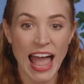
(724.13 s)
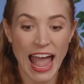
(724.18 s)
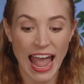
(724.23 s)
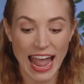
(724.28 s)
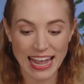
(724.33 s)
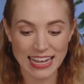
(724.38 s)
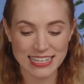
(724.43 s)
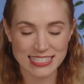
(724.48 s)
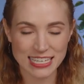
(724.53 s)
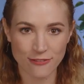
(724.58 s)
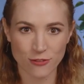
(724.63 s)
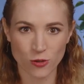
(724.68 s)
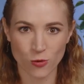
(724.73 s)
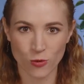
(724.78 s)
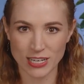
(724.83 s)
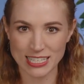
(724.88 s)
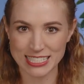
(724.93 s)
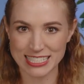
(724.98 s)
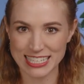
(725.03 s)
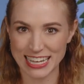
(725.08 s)
and if you
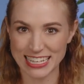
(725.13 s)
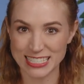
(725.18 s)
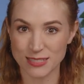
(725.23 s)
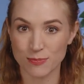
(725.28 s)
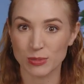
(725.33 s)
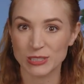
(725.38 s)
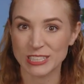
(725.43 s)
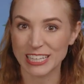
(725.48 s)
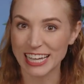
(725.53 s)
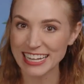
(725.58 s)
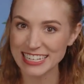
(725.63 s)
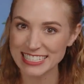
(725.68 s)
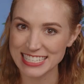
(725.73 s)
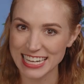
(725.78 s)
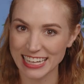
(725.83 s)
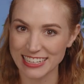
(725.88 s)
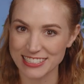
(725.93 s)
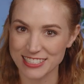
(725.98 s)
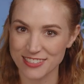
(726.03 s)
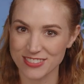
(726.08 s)
want to see us play
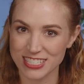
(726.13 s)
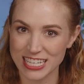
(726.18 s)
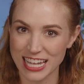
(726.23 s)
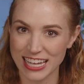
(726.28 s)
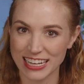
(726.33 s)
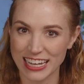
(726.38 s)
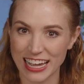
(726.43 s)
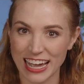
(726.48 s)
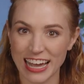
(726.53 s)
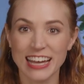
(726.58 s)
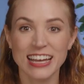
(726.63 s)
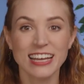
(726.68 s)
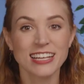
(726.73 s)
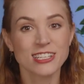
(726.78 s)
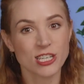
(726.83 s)
Tales of Xadia,